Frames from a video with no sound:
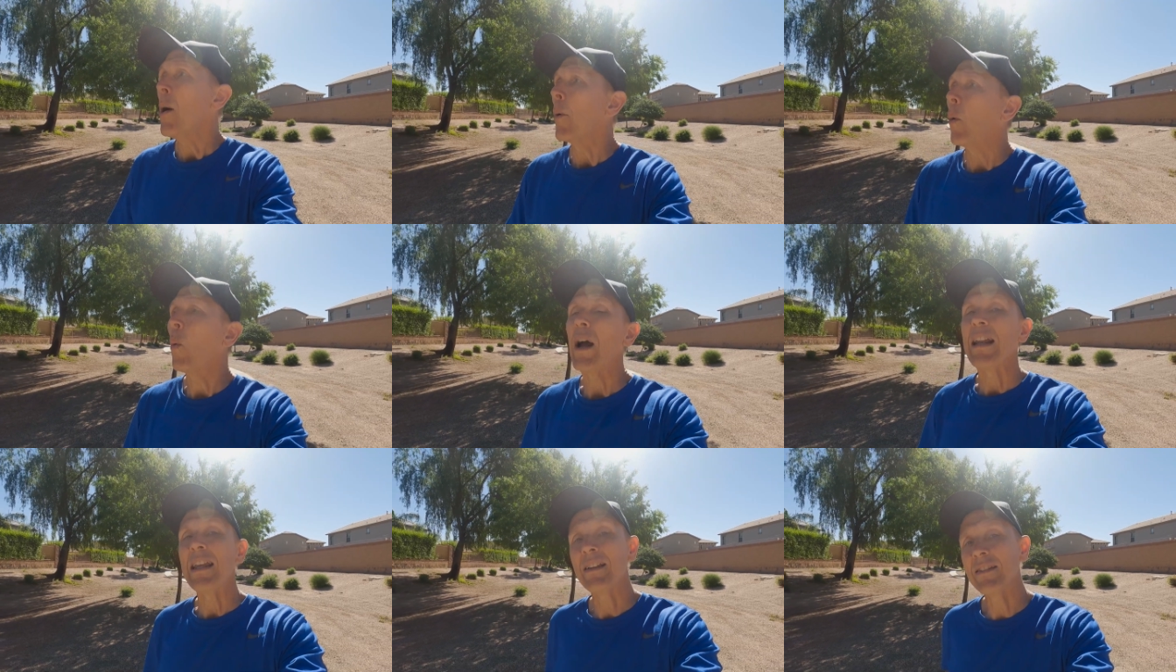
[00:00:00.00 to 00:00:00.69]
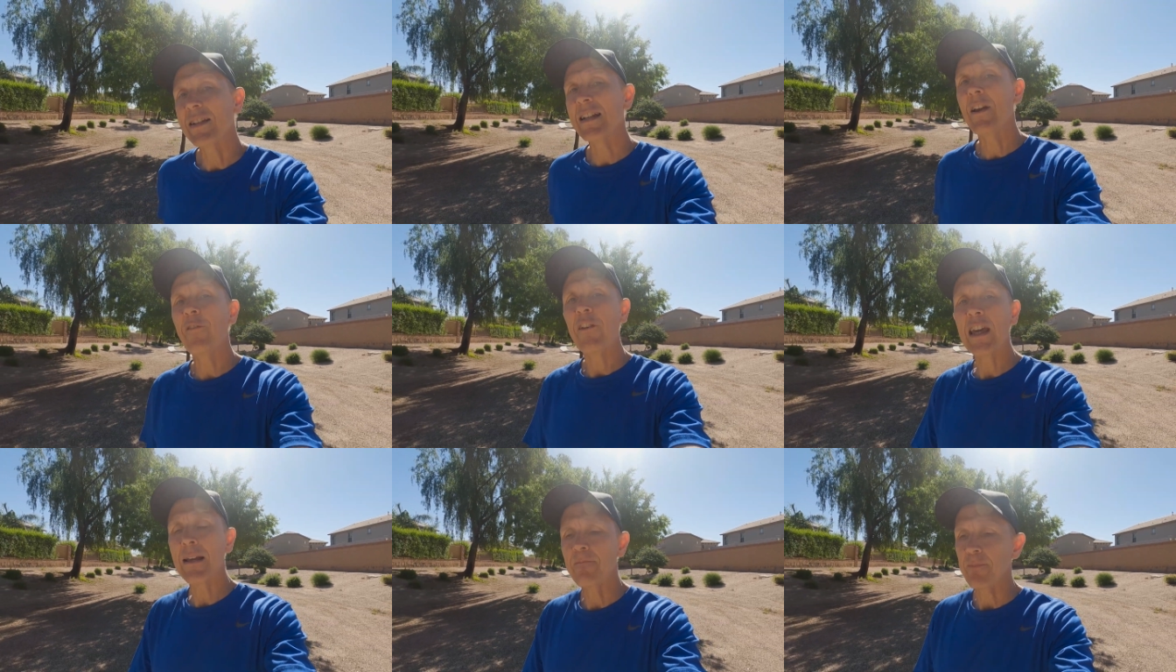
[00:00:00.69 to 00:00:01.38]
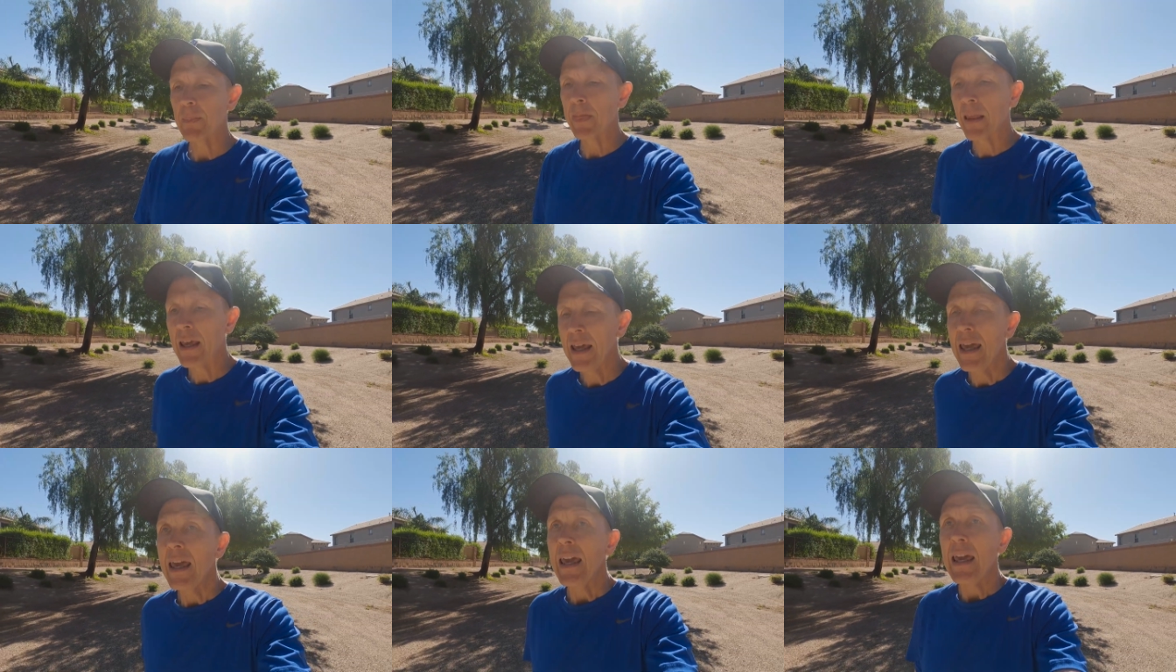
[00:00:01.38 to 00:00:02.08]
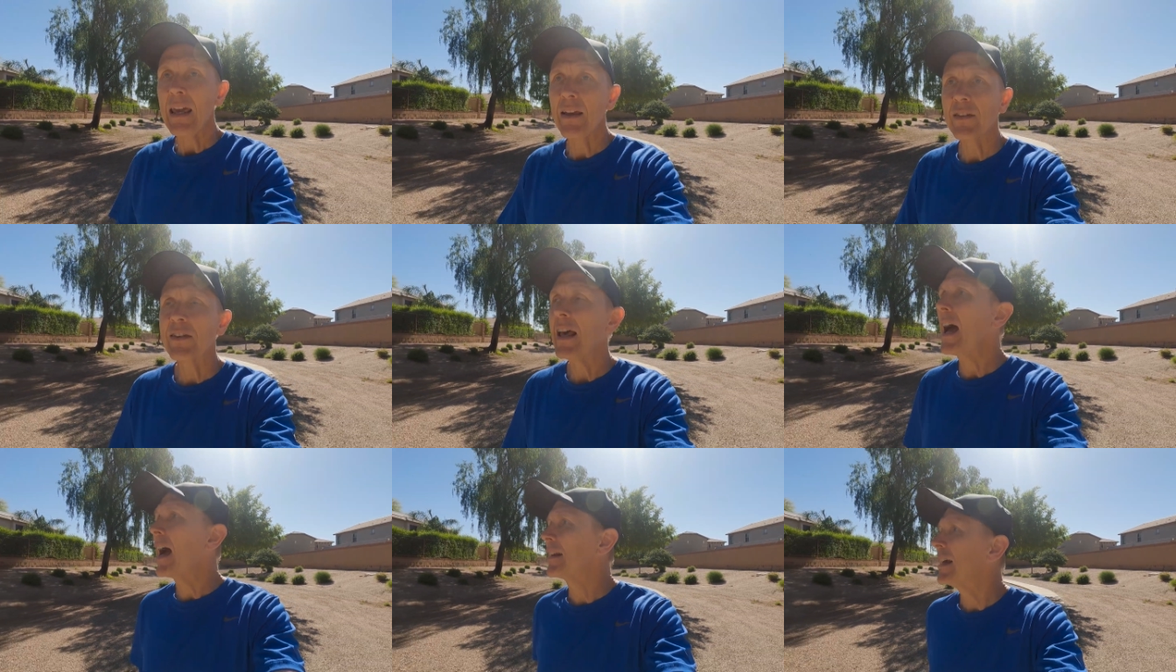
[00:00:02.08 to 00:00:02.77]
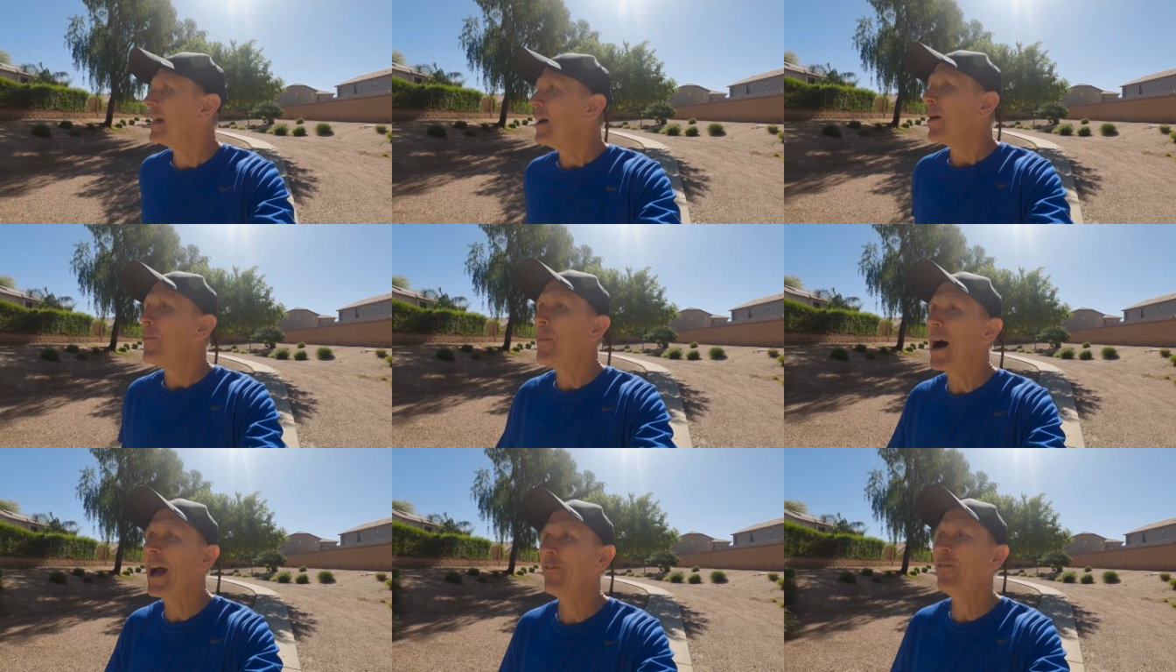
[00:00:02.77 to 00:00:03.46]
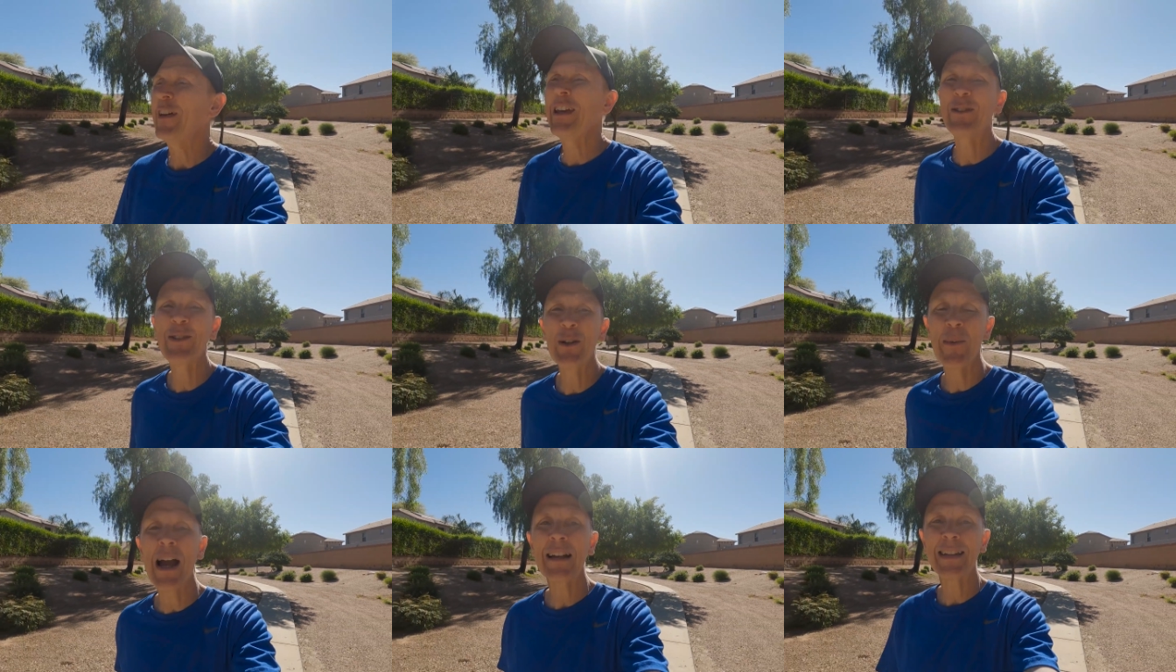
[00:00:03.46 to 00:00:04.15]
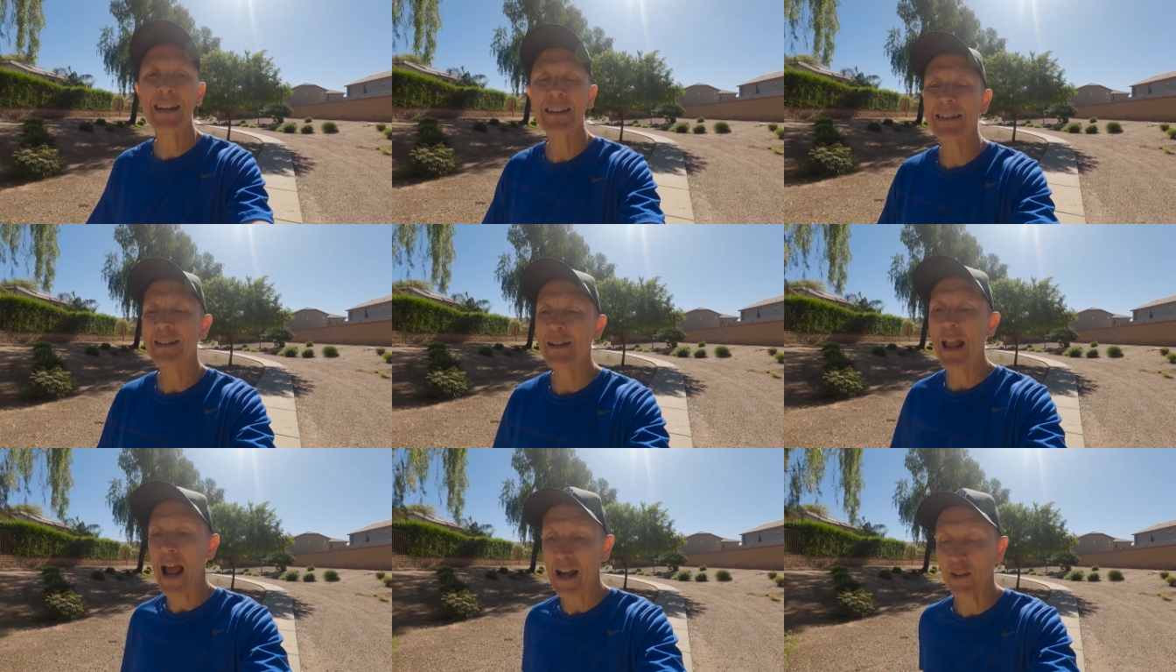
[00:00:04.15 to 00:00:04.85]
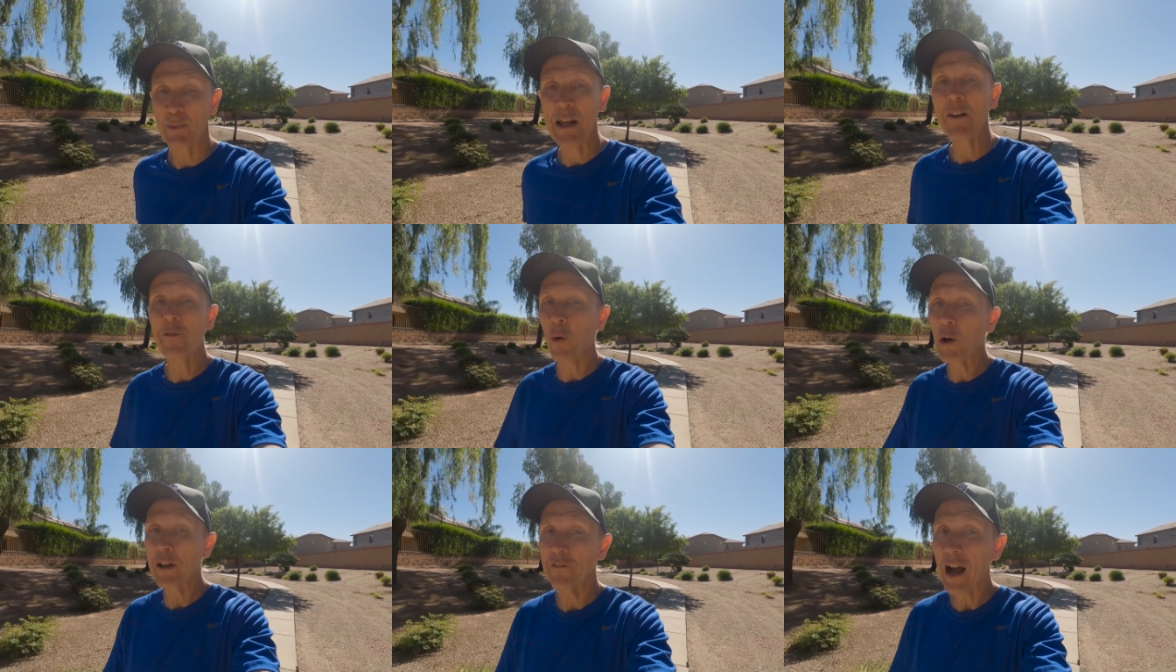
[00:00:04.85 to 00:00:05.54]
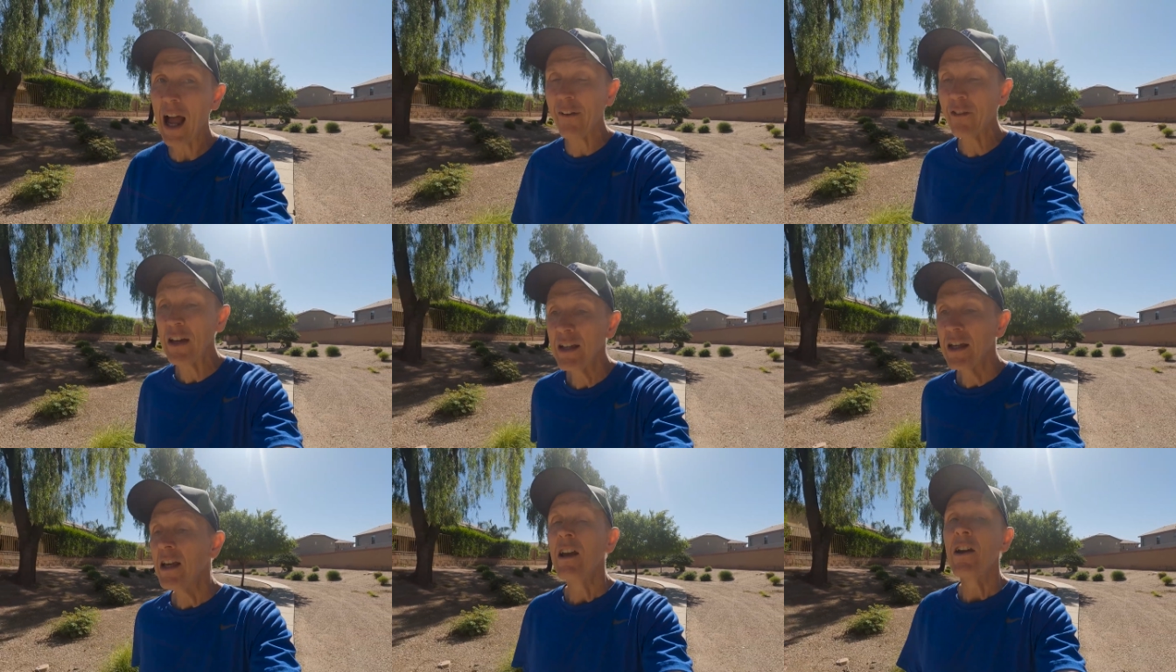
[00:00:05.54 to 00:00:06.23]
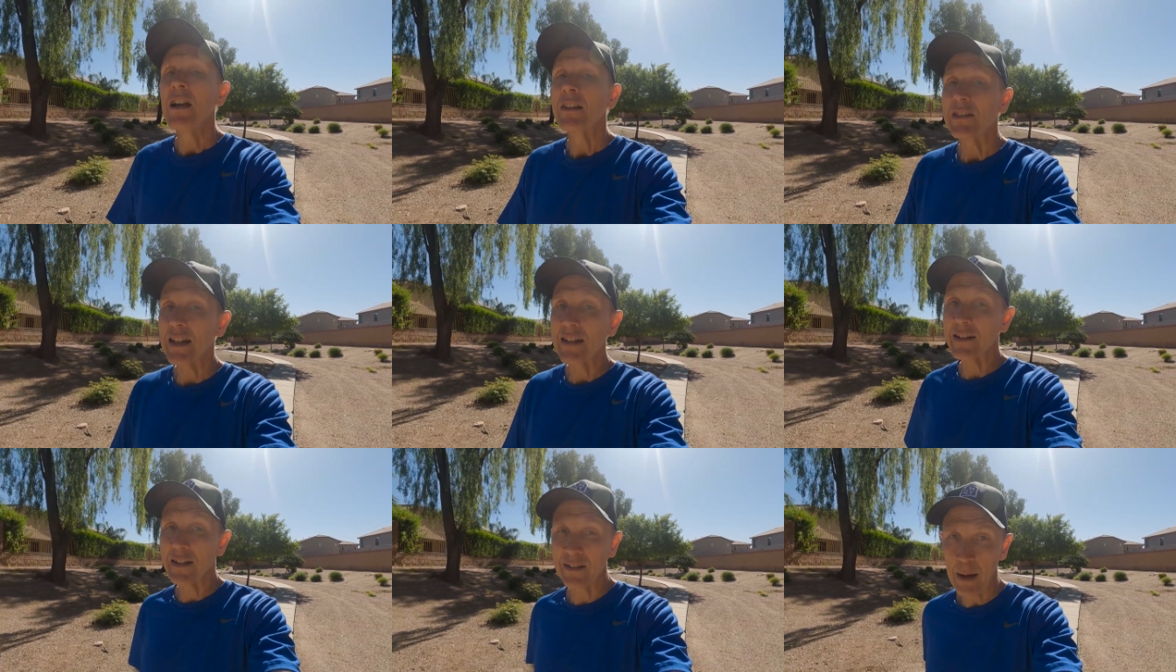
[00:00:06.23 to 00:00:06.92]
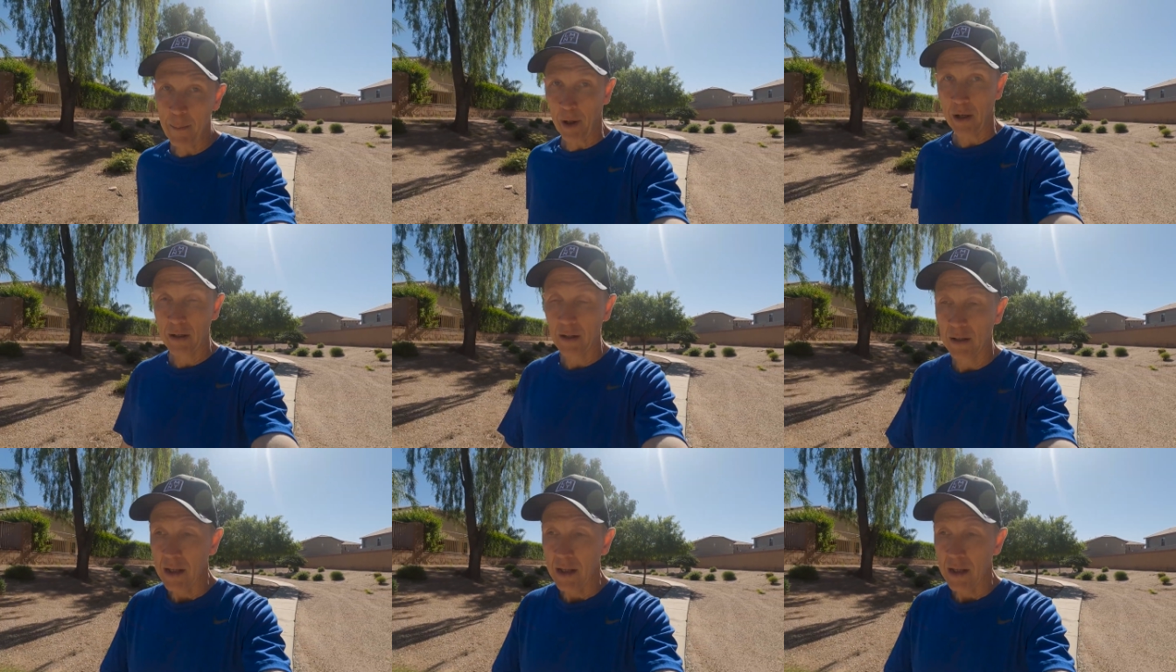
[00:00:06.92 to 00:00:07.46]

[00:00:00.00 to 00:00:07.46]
But what is significant is that my V O two max has, has been forty-five since December.